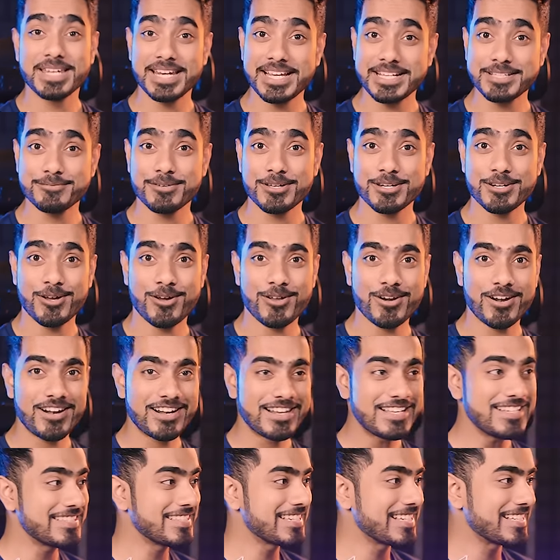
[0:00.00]
The next one on our
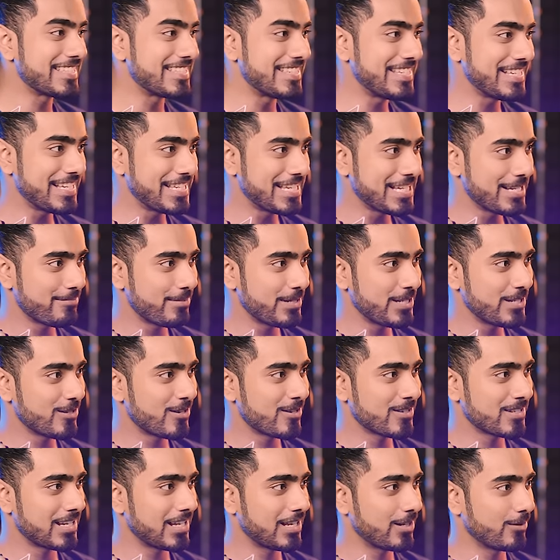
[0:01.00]
list is
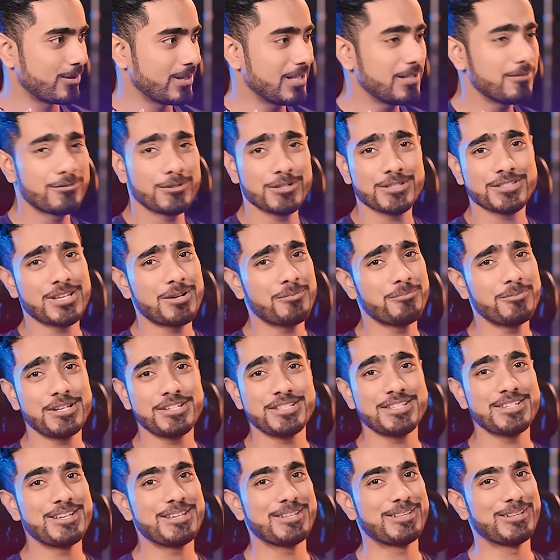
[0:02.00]
dgb.lol. For some
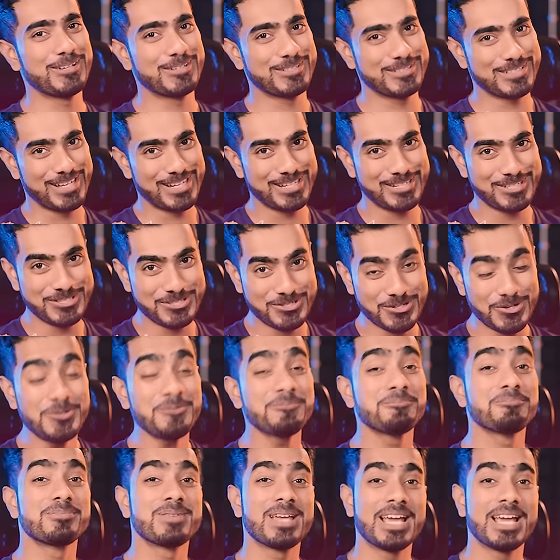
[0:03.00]
reason, it looks like a joke.